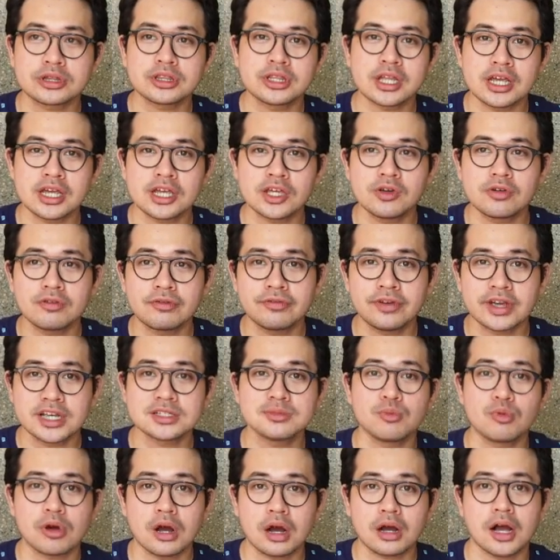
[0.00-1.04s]
putting yung
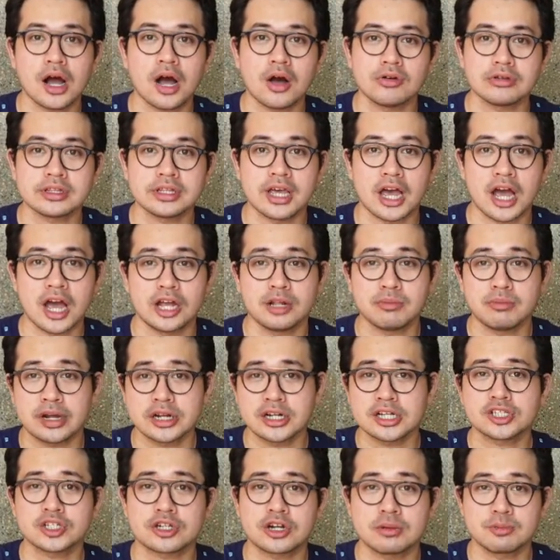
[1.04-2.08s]
Facebook account niya in
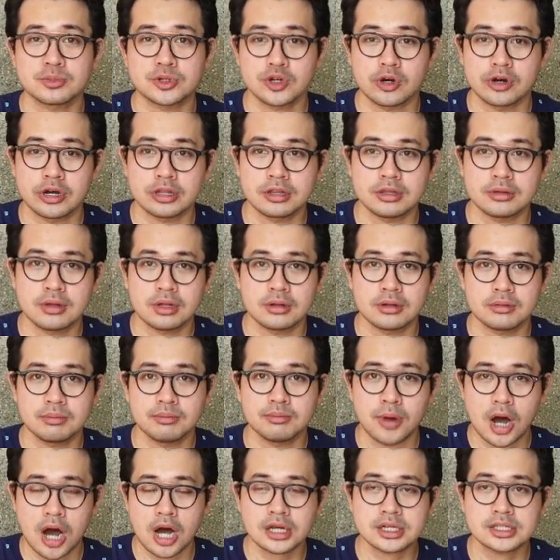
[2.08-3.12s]
my description
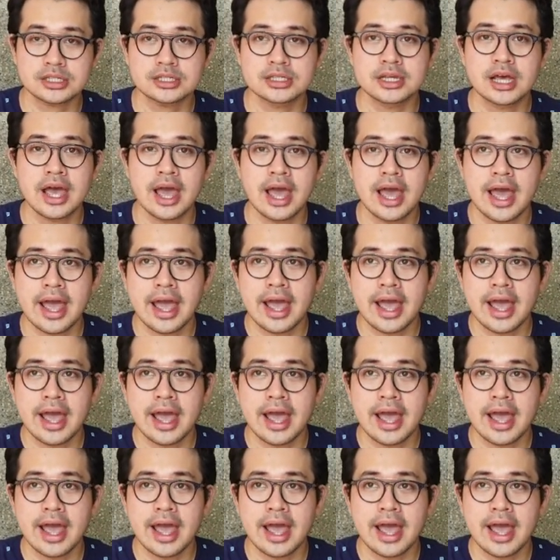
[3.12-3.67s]
box.